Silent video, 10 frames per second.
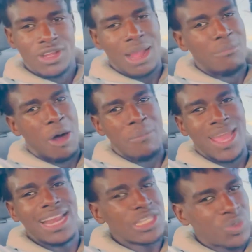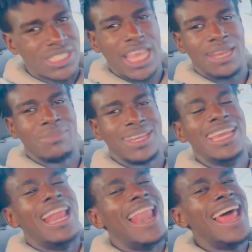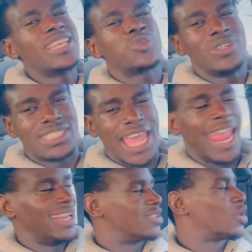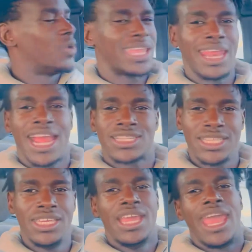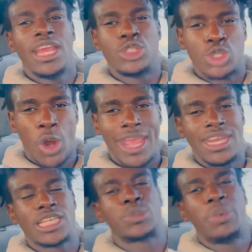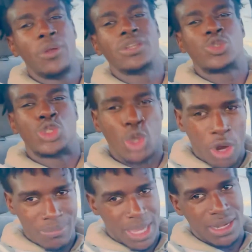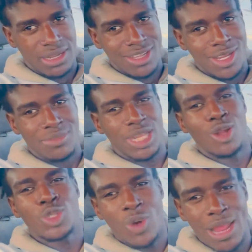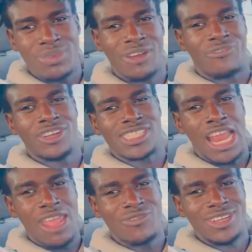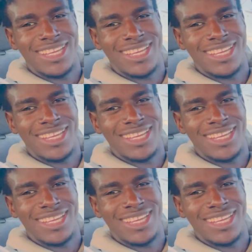Come on, man. Let's retain, man. Let's retain so we can actually enjoy and experience joy, man. You know, what I'm saying? don't you want to be a free slave?